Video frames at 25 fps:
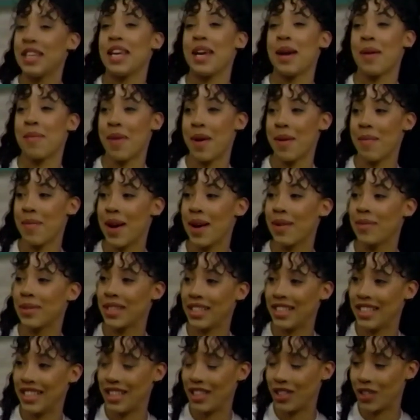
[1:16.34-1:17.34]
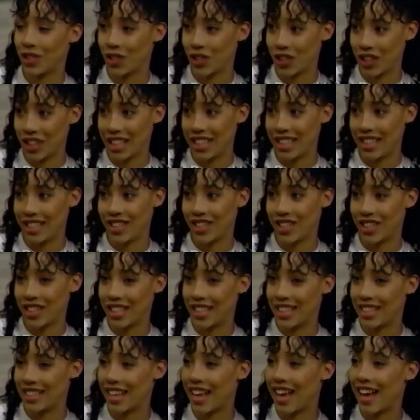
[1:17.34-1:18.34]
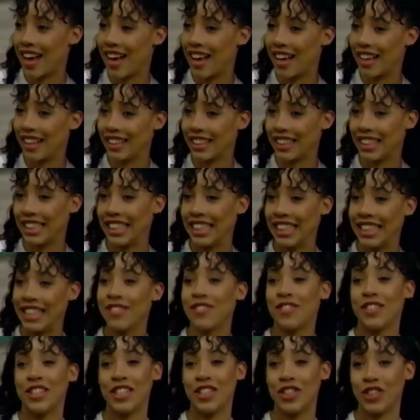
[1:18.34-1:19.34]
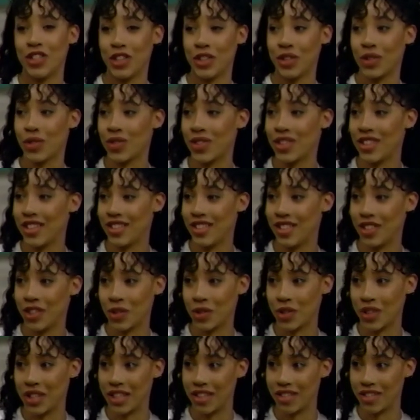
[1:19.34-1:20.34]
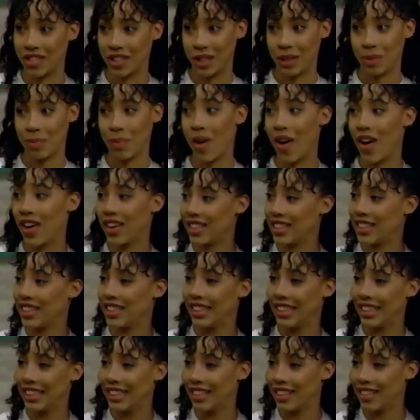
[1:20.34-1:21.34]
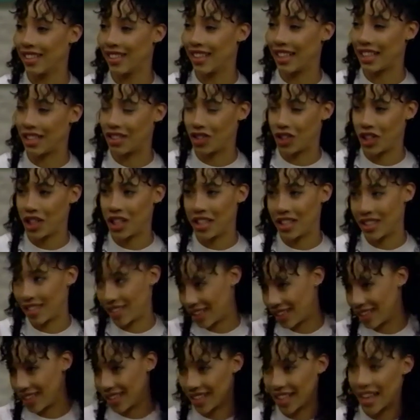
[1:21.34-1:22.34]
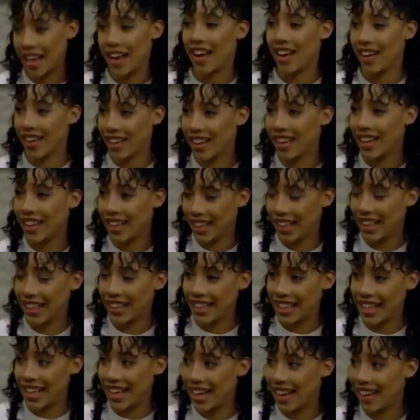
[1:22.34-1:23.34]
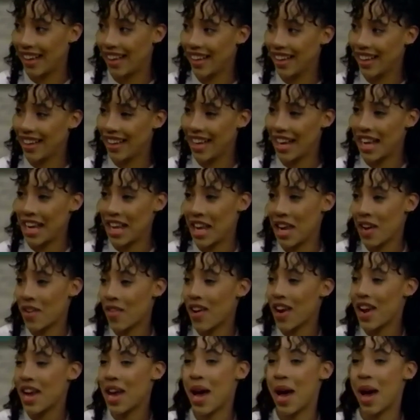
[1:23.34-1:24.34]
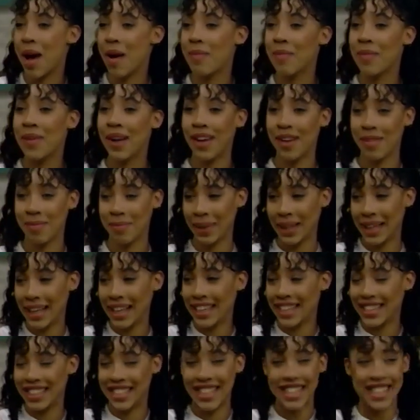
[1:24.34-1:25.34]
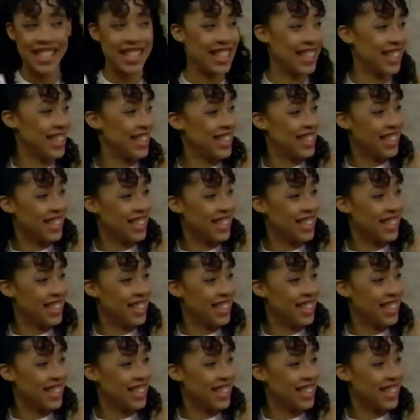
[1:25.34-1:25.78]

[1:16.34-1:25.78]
Yeah, my mom's a teacher, and she teaches uh, gifted children, children that are smart. Like oh. yeah. Yeah. Oh, how yeah. wonderful. And yeah. here I am, playing a genius.